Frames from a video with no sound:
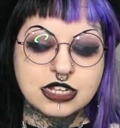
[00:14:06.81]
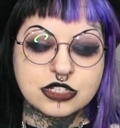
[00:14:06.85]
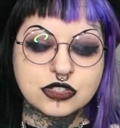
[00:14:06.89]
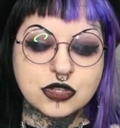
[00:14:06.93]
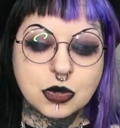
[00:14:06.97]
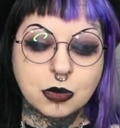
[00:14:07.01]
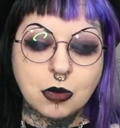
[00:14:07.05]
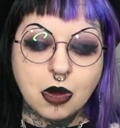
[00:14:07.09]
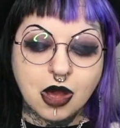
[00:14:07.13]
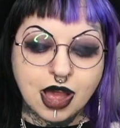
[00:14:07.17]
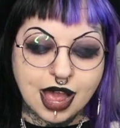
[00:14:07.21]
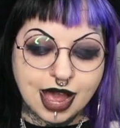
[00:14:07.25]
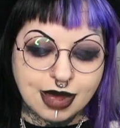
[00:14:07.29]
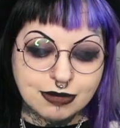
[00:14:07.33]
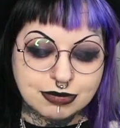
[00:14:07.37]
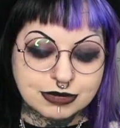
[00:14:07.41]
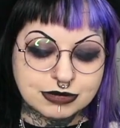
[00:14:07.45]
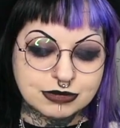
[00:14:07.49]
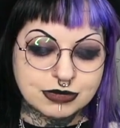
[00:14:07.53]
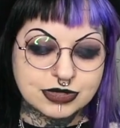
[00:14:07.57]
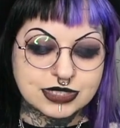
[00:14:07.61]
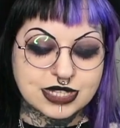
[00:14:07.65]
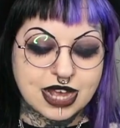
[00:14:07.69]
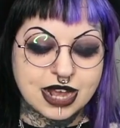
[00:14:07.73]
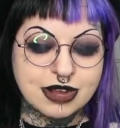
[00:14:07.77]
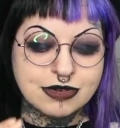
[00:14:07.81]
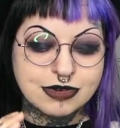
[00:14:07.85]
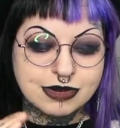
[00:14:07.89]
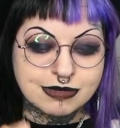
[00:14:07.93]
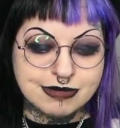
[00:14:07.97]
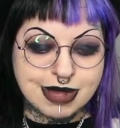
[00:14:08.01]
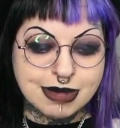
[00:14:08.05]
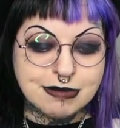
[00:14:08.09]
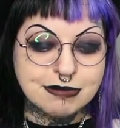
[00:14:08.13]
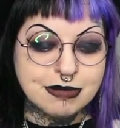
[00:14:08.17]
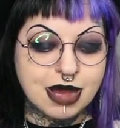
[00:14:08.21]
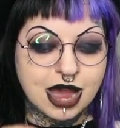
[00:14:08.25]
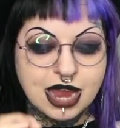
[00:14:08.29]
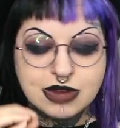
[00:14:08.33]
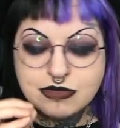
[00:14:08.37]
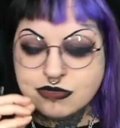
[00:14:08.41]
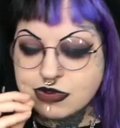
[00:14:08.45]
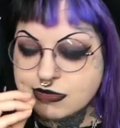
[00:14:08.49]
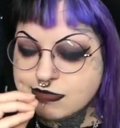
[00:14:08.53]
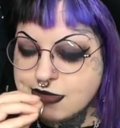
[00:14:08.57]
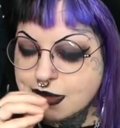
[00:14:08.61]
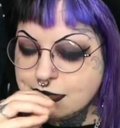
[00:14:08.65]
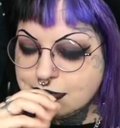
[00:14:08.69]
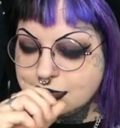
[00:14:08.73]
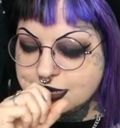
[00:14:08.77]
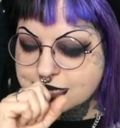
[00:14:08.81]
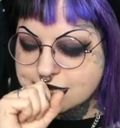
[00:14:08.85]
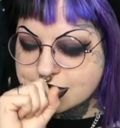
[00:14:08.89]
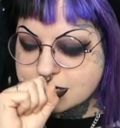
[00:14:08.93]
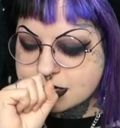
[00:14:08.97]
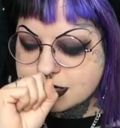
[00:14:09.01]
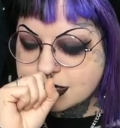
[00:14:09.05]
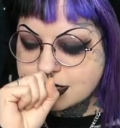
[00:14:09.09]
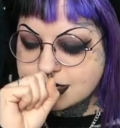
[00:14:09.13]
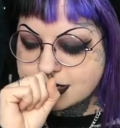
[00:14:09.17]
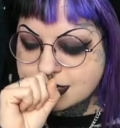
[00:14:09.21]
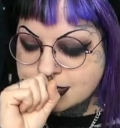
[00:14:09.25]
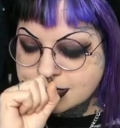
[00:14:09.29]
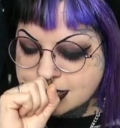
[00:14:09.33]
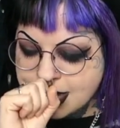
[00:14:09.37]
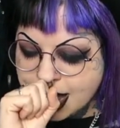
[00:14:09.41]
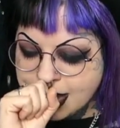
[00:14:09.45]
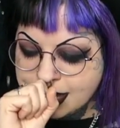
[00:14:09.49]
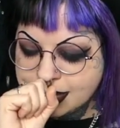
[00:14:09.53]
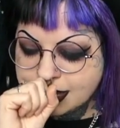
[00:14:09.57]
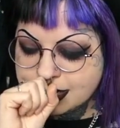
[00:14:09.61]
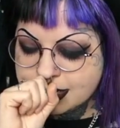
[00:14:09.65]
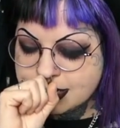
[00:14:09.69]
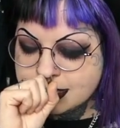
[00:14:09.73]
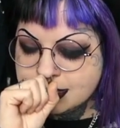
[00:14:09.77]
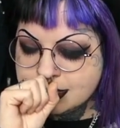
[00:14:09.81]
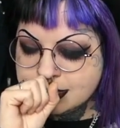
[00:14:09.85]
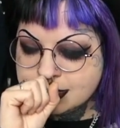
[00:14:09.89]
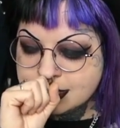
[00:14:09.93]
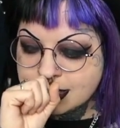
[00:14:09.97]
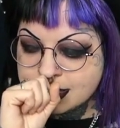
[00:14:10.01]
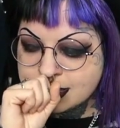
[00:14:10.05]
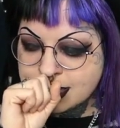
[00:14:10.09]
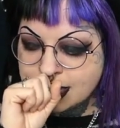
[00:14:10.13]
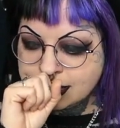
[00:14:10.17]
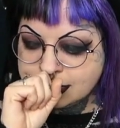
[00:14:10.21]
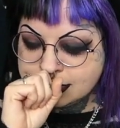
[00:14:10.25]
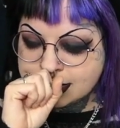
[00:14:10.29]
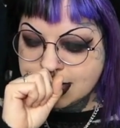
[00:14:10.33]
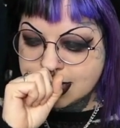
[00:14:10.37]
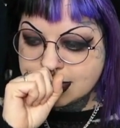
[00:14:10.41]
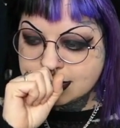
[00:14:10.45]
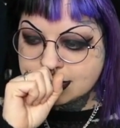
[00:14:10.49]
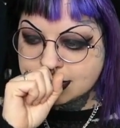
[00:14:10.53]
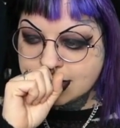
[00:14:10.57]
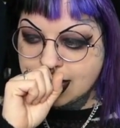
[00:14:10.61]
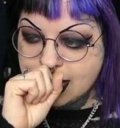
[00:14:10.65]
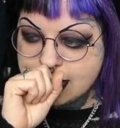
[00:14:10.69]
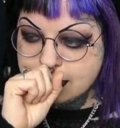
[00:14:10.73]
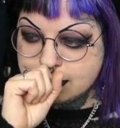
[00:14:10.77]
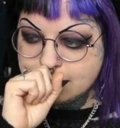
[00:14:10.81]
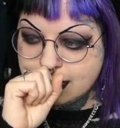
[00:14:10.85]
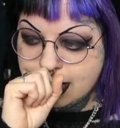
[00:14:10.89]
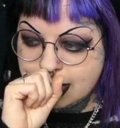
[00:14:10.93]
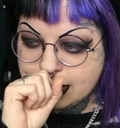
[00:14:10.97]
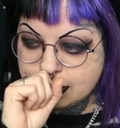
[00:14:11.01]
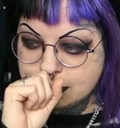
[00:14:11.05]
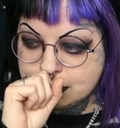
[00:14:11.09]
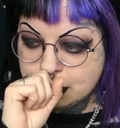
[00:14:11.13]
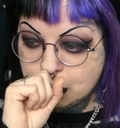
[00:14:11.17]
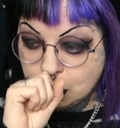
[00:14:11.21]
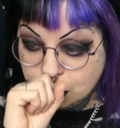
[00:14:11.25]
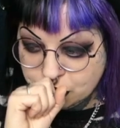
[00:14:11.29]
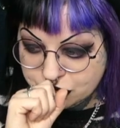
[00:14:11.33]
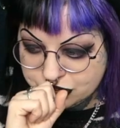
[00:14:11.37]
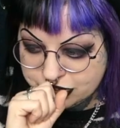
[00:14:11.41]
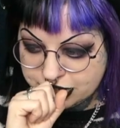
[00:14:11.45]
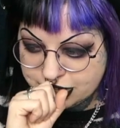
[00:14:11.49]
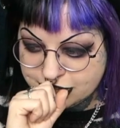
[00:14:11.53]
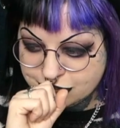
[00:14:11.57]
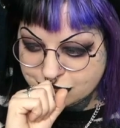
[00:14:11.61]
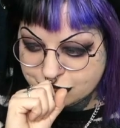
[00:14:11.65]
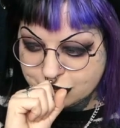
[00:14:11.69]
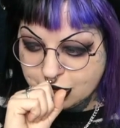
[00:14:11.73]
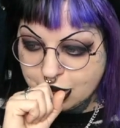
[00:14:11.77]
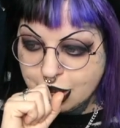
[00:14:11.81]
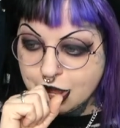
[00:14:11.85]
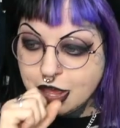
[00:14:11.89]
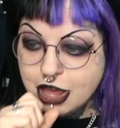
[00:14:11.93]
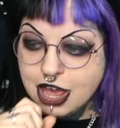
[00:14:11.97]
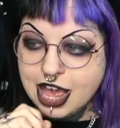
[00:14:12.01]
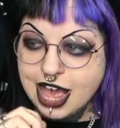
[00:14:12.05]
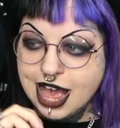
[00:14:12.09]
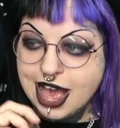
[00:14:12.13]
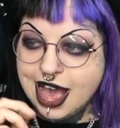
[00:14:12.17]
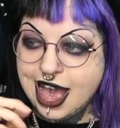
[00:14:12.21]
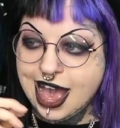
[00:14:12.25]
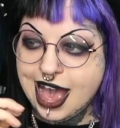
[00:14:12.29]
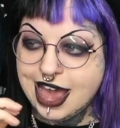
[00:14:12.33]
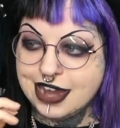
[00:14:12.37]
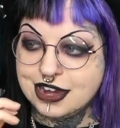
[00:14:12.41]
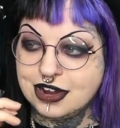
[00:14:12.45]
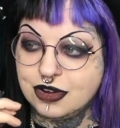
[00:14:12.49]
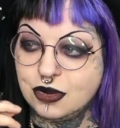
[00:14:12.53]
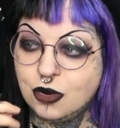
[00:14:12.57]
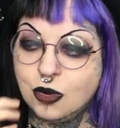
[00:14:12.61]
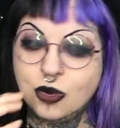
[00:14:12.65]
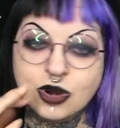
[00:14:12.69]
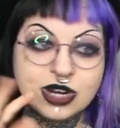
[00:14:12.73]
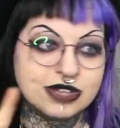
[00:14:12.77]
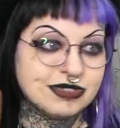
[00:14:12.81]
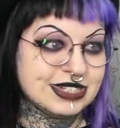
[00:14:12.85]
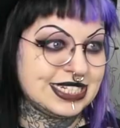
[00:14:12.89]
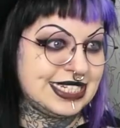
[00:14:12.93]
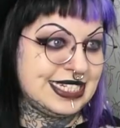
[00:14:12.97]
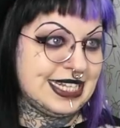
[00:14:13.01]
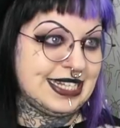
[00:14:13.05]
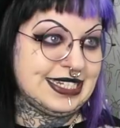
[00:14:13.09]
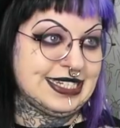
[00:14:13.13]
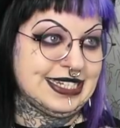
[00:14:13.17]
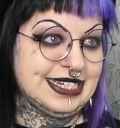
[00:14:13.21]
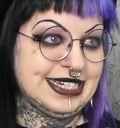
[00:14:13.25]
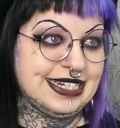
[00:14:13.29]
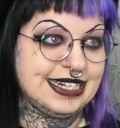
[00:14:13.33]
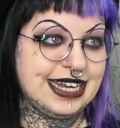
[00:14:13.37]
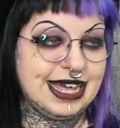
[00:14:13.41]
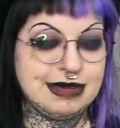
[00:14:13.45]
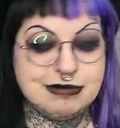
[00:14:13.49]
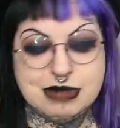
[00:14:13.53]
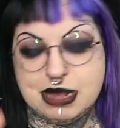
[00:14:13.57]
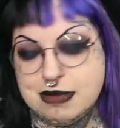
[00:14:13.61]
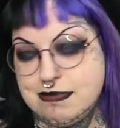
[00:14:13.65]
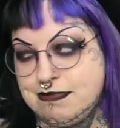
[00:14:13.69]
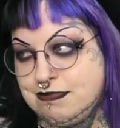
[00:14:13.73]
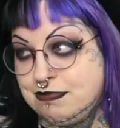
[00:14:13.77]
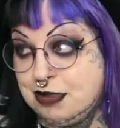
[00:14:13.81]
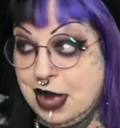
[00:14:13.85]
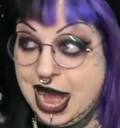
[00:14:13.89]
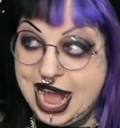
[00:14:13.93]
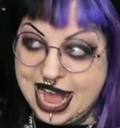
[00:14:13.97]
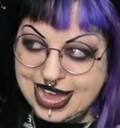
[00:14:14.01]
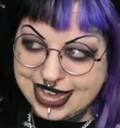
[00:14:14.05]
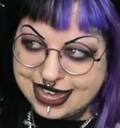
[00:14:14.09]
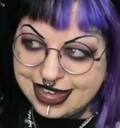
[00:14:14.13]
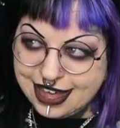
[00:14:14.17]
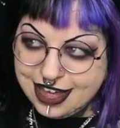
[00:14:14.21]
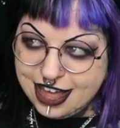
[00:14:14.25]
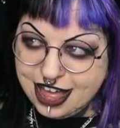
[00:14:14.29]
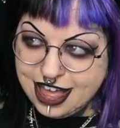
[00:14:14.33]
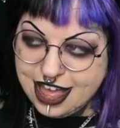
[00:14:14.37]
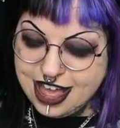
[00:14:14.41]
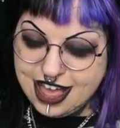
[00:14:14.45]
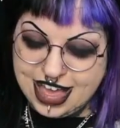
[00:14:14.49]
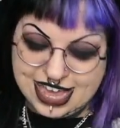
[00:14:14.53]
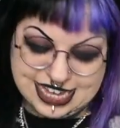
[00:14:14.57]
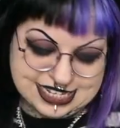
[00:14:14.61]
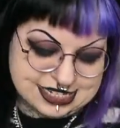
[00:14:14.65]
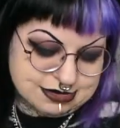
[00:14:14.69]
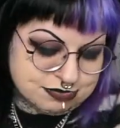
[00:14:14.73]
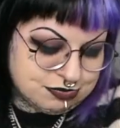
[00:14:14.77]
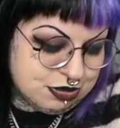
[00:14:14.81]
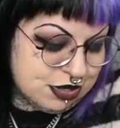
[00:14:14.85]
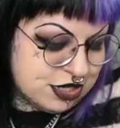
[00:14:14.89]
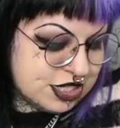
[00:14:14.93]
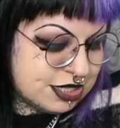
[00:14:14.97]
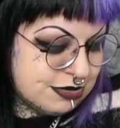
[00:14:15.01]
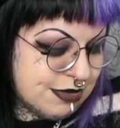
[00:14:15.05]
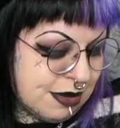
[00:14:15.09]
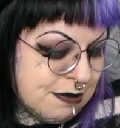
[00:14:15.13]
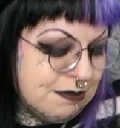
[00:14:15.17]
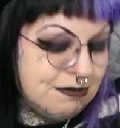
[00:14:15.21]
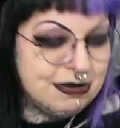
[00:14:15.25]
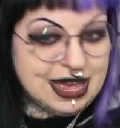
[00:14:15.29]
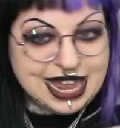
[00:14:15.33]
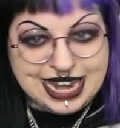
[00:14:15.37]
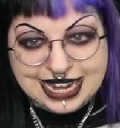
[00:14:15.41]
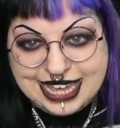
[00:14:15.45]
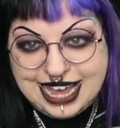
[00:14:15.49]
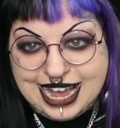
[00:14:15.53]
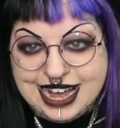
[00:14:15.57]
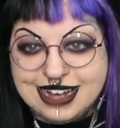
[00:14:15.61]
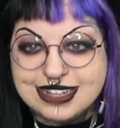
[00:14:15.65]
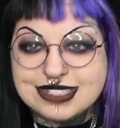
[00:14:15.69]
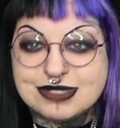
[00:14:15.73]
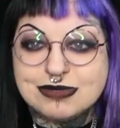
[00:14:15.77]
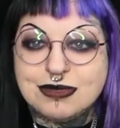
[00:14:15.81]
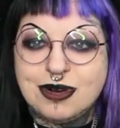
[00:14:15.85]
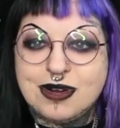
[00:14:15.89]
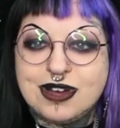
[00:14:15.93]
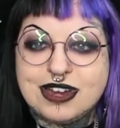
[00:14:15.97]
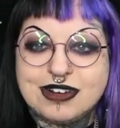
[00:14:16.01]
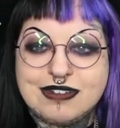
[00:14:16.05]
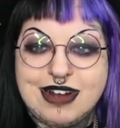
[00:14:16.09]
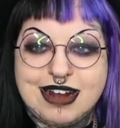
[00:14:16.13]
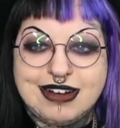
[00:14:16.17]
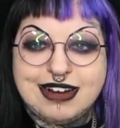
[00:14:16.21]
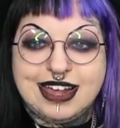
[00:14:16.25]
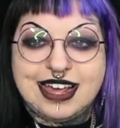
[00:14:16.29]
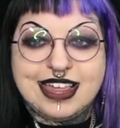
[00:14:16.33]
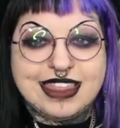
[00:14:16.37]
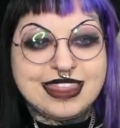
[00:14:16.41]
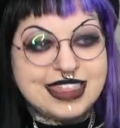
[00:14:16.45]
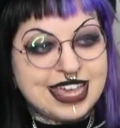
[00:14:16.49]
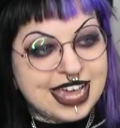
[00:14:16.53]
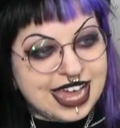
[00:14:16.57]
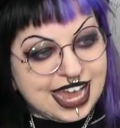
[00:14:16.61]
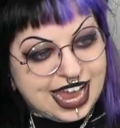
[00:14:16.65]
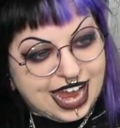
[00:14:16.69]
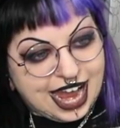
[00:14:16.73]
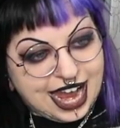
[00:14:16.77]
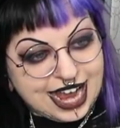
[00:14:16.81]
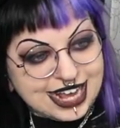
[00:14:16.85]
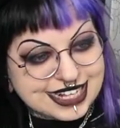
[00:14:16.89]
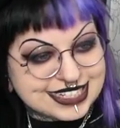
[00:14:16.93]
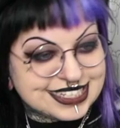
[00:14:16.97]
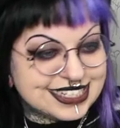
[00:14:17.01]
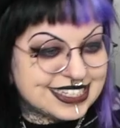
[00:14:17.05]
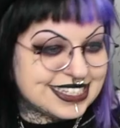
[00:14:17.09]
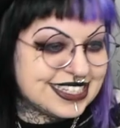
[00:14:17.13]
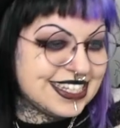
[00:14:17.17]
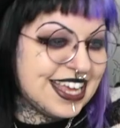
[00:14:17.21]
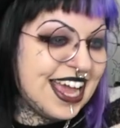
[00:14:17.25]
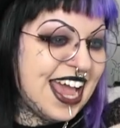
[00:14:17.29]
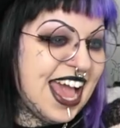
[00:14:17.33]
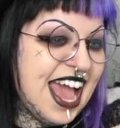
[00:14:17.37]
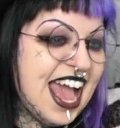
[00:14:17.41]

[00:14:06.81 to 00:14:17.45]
So what happened was, I remember the second that test came back positive, and all of a sudden, like, my back hurt, I had to push my belly out, I was walking around like this,